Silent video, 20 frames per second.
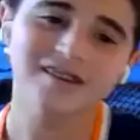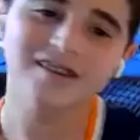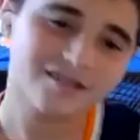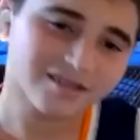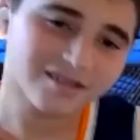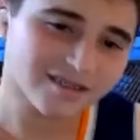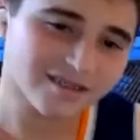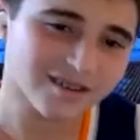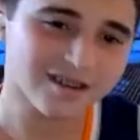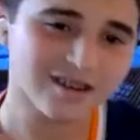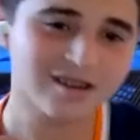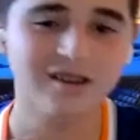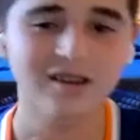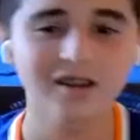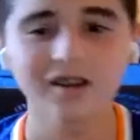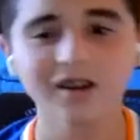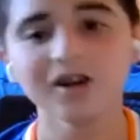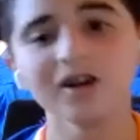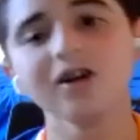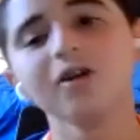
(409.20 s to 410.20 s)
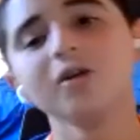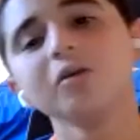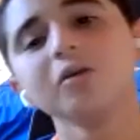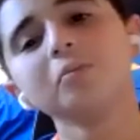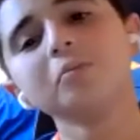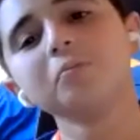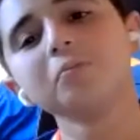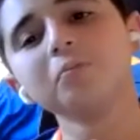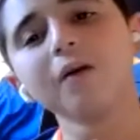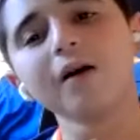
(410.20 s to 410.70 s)
yeah.
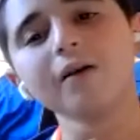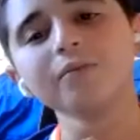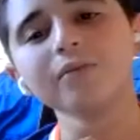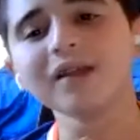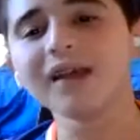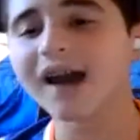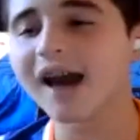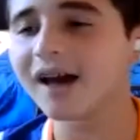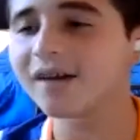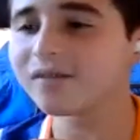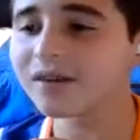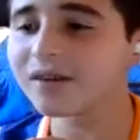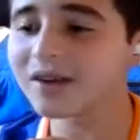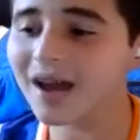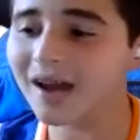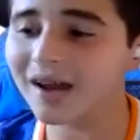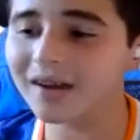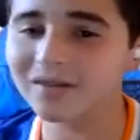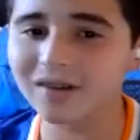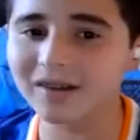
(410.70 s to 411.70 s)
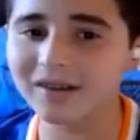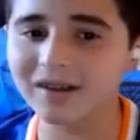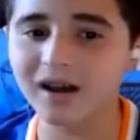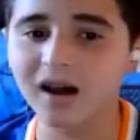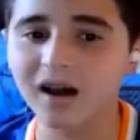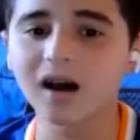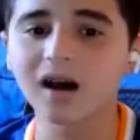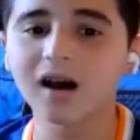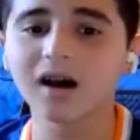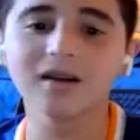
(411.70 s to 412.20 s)
But we haven't had like
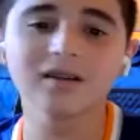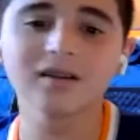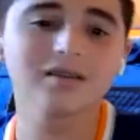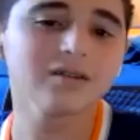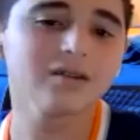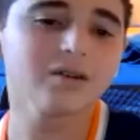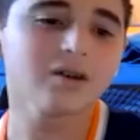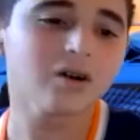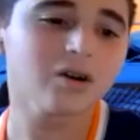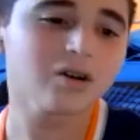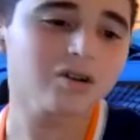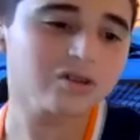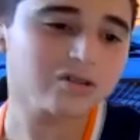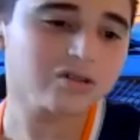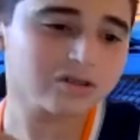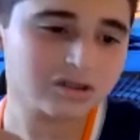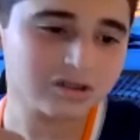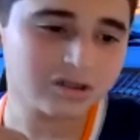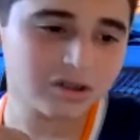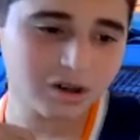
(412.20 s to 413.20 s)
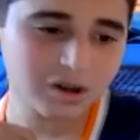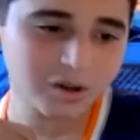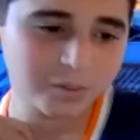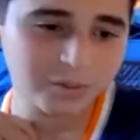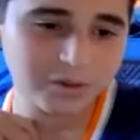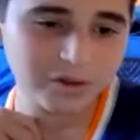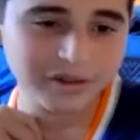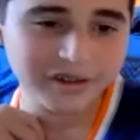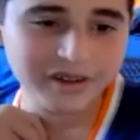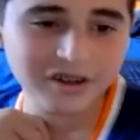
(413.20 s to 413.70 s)
an all-star
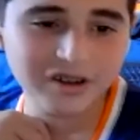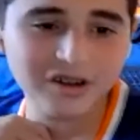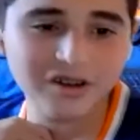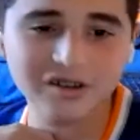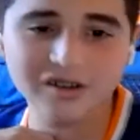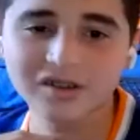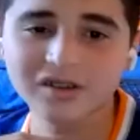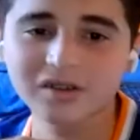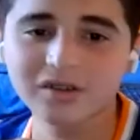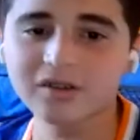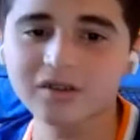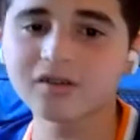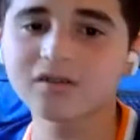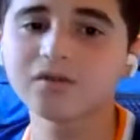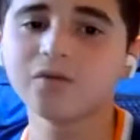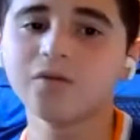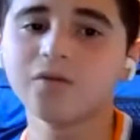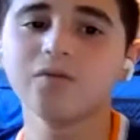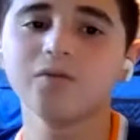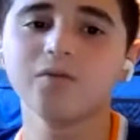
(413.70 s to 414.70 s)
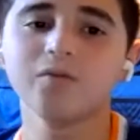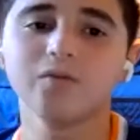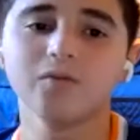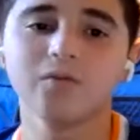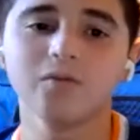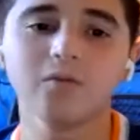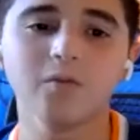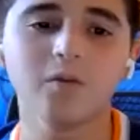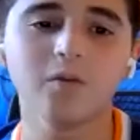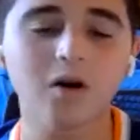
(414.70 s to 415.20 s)
point guard since
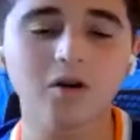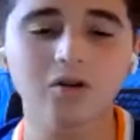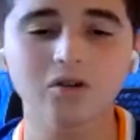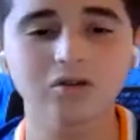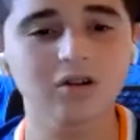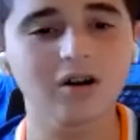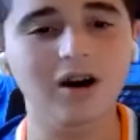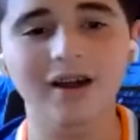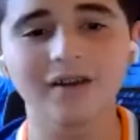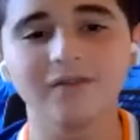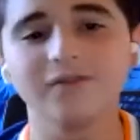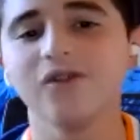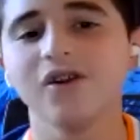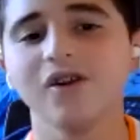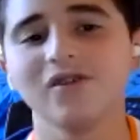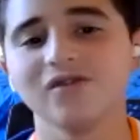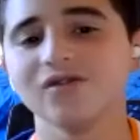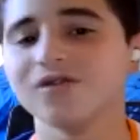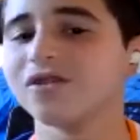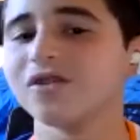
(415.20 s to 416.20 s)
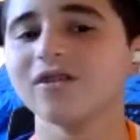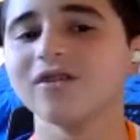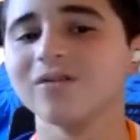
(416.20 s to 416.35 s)
Walt Clyde Frazier.